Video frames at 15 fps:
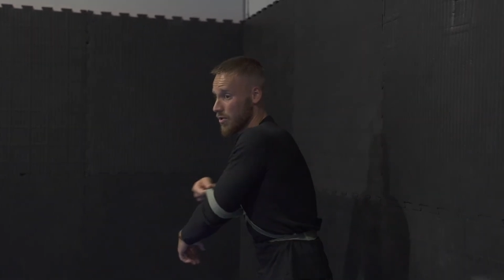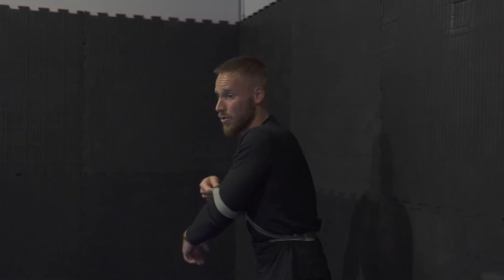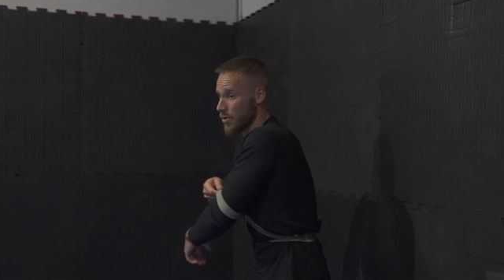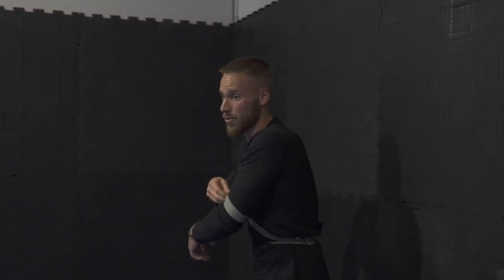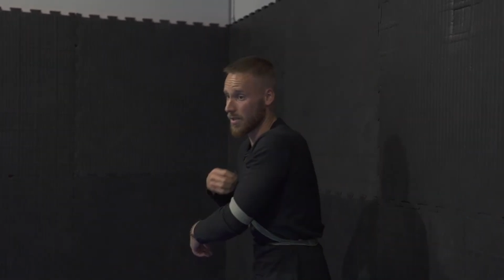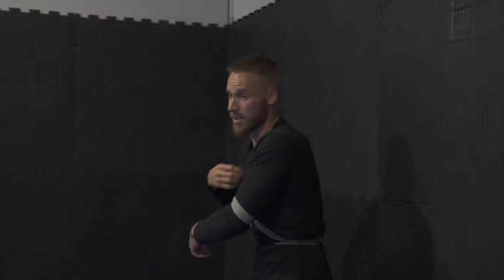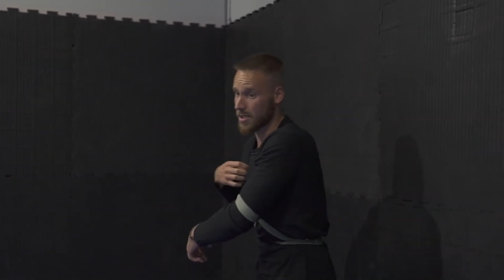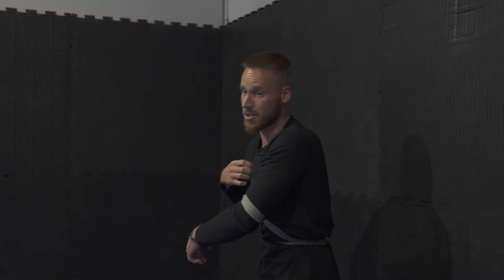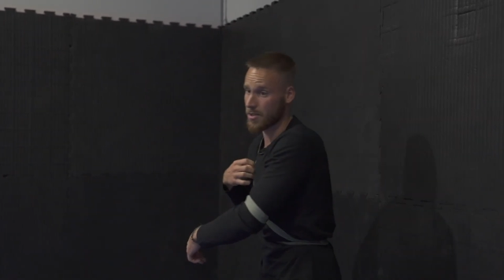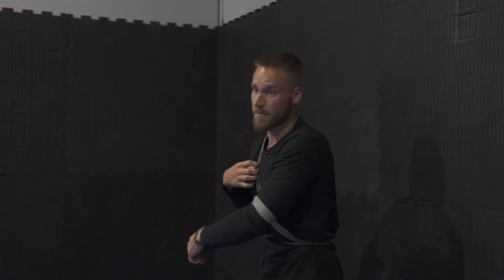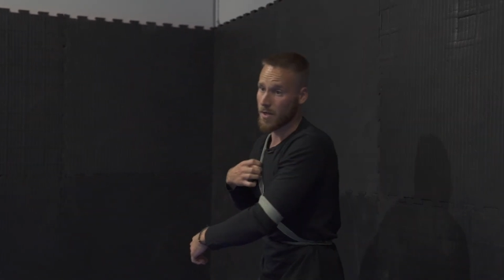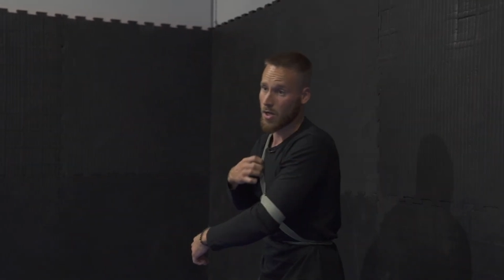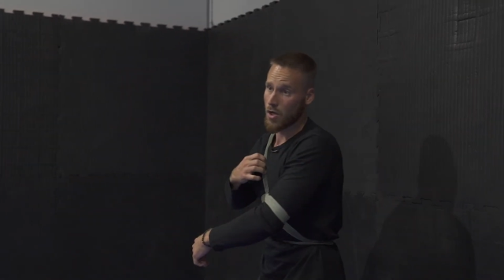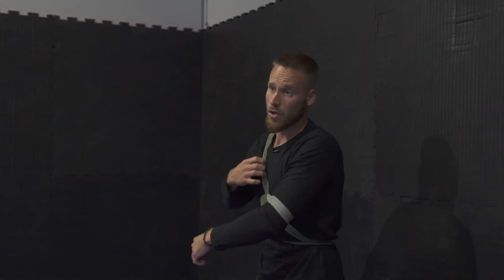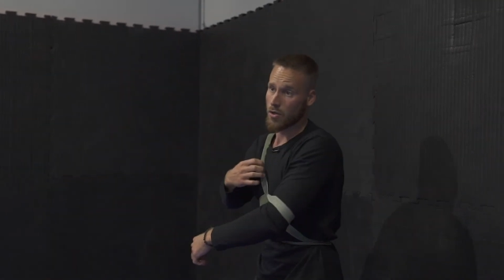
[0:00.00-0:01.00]
do is
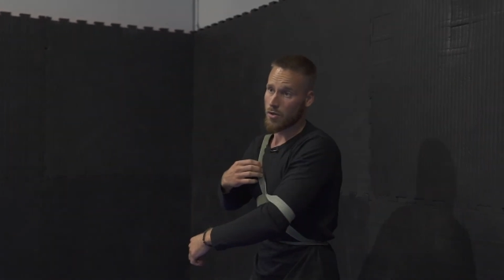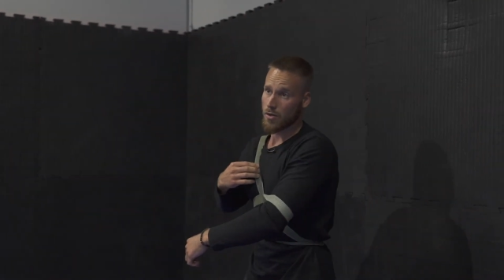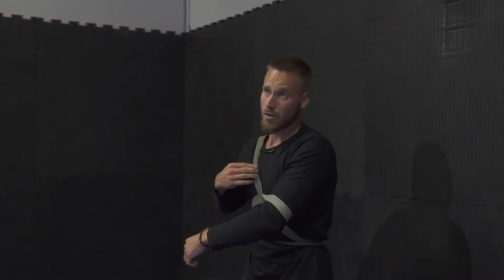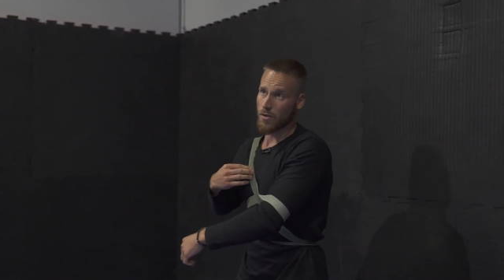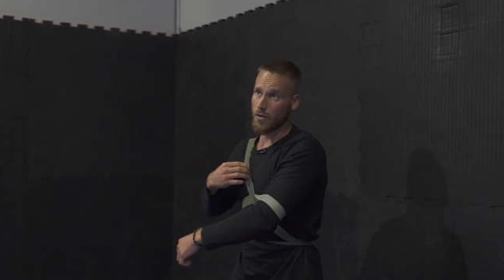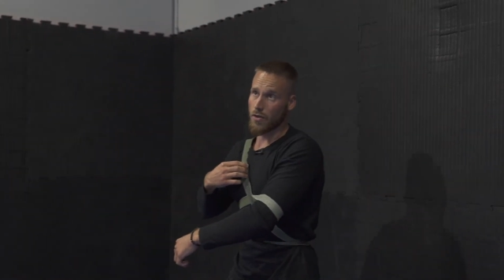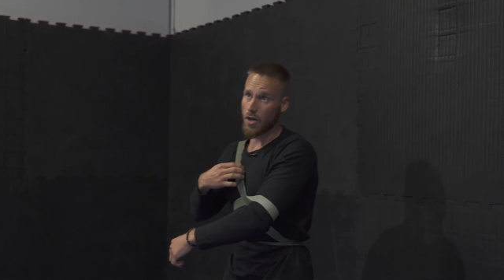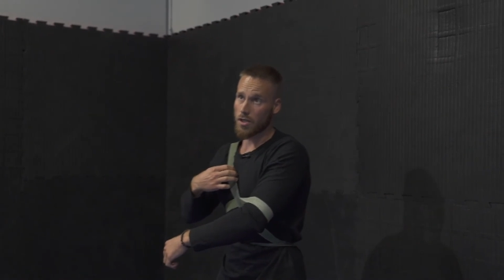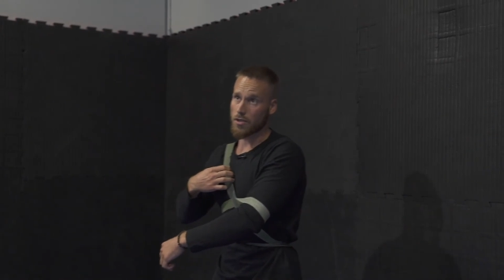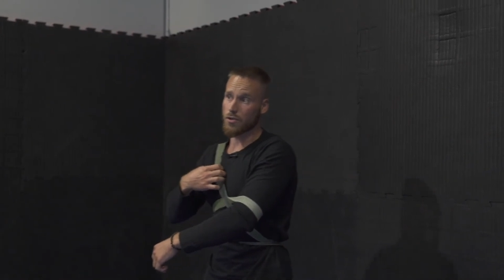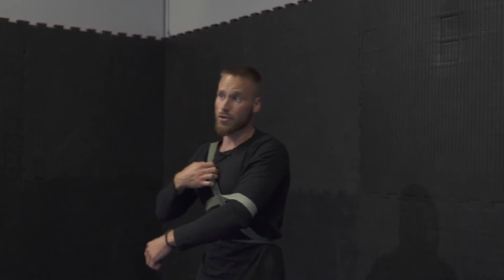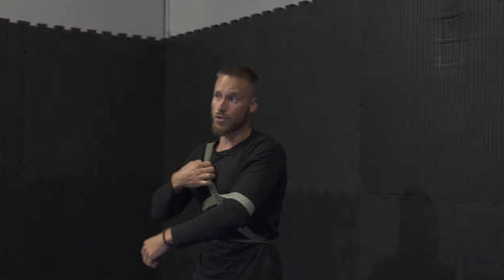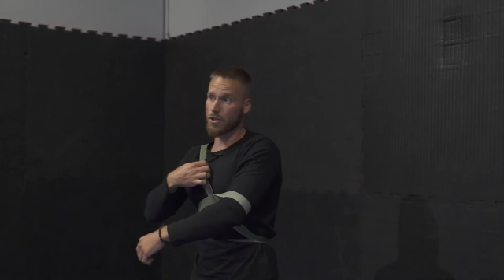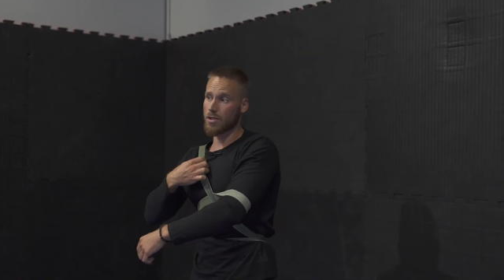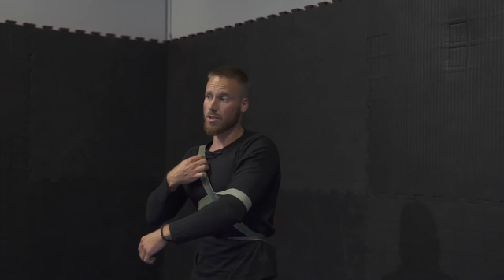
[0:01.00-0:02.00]

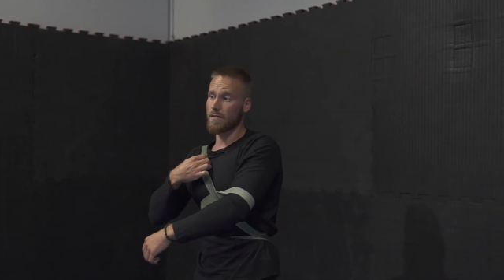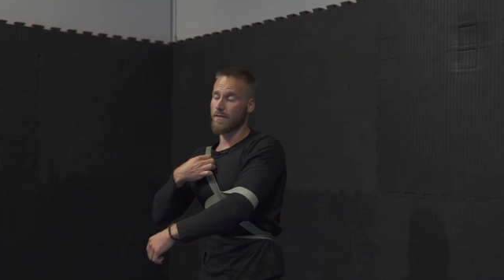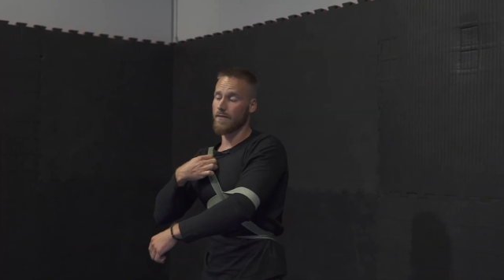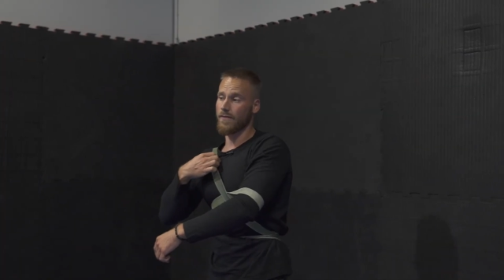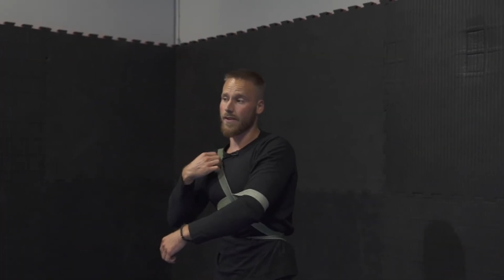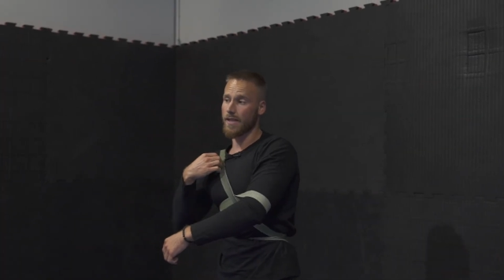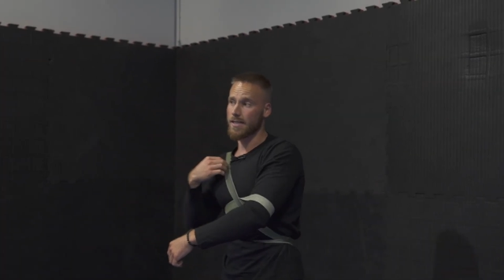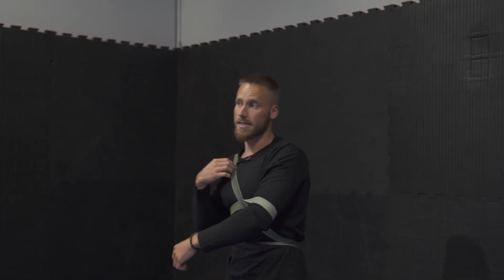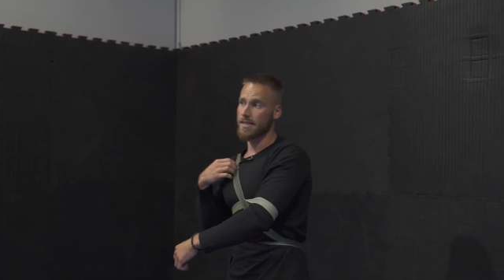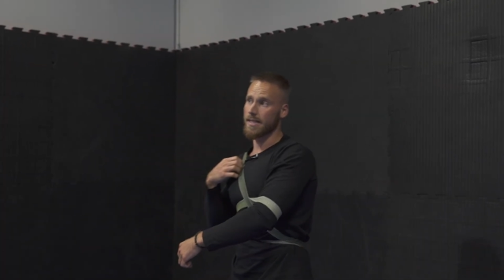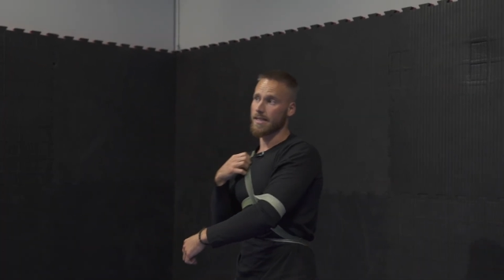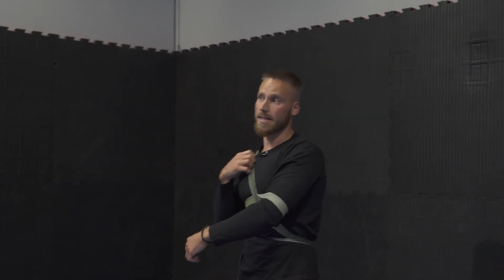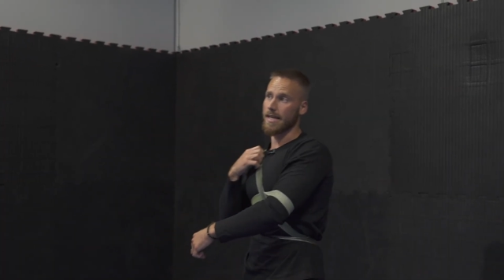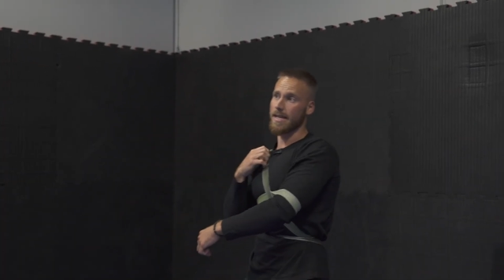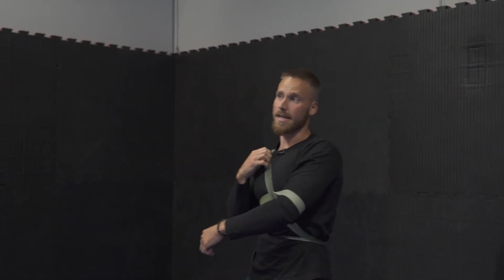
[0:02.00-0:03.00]
not just
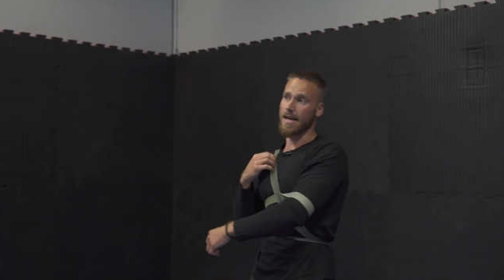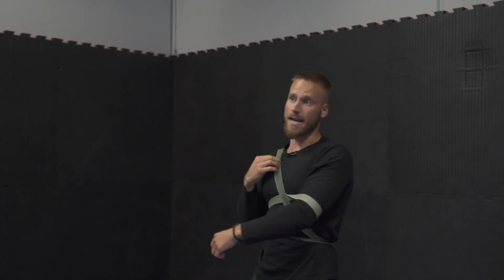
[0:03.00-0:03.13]
fixing an